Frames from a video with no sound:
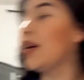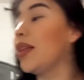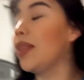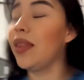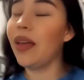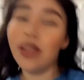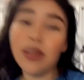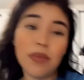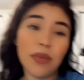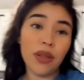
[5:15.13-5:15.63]

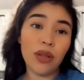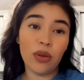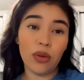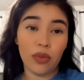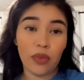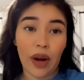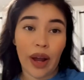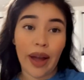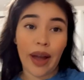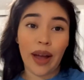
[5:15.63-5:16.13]
that was my little
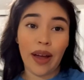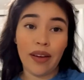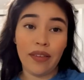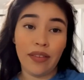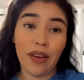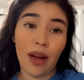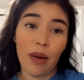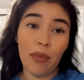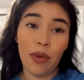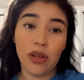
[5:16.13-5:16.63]
rant of
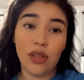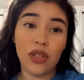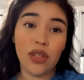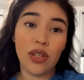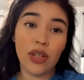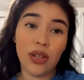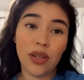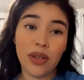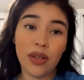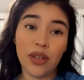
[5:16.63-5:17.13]
how much
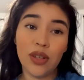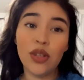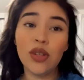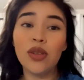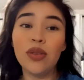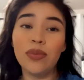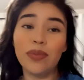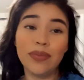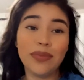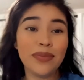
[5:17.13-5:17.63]

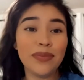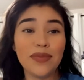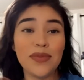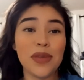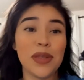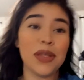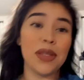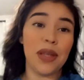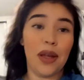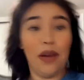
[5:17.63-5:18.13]

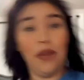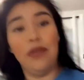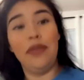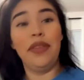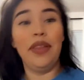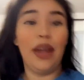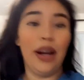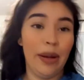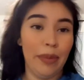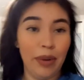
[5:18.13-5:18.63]
stuff
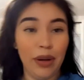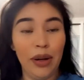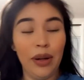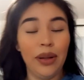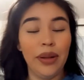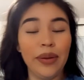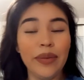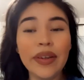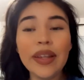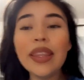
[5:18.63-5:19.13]
that I've been
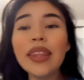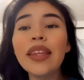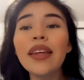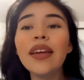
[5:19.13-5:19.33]
dealing with.